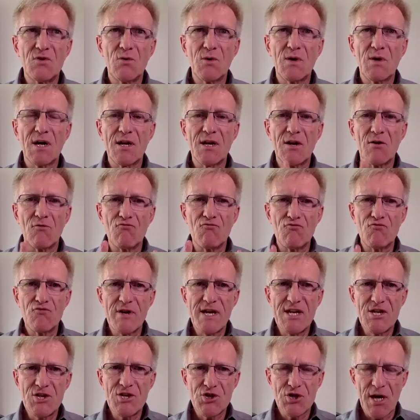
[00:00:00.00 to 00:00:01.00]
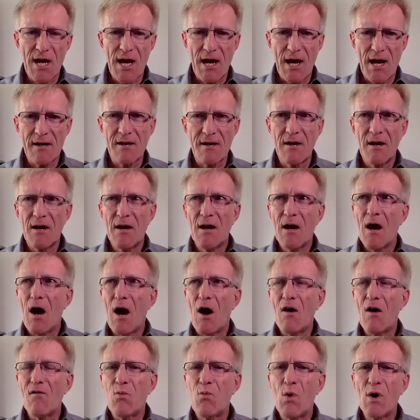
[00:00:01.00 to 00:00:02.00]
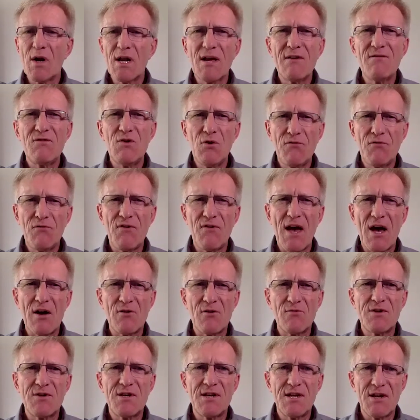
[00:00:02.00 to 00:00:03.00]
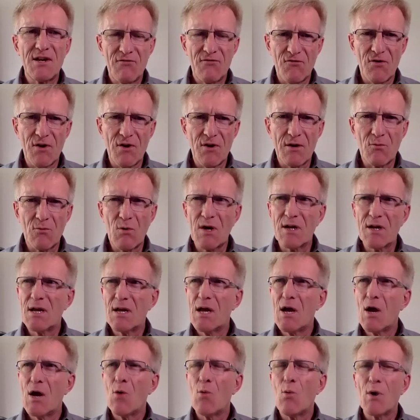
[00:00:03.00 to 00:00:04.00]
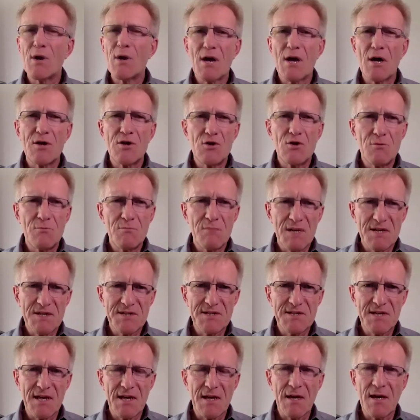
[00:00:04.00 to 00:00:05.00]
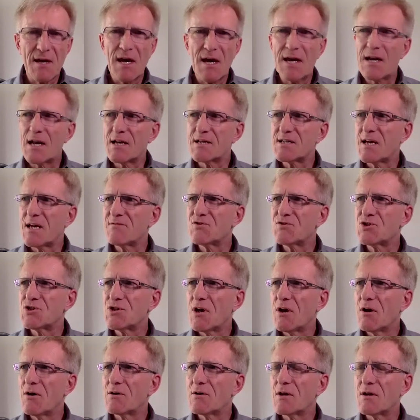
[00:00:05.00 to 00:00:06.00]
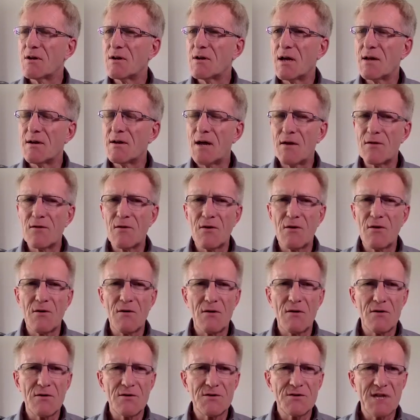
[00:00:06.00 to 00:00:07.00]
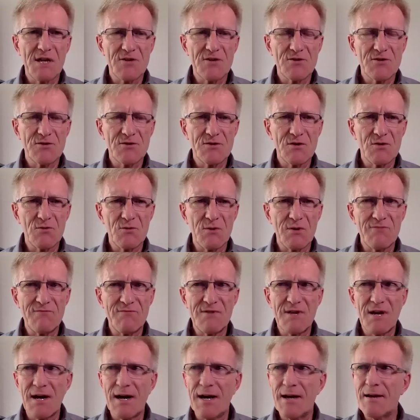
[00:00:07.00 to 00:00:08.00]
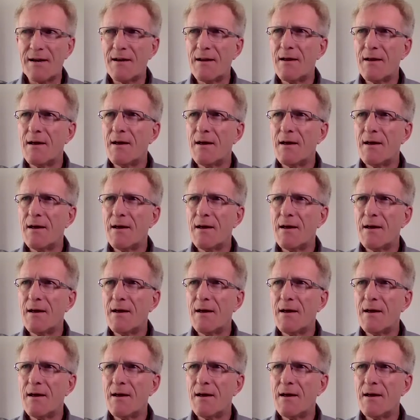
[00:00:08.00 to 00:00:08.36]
doing a recheck of what have you found different? What are you missing? And as I've shared in other sessions that we've done,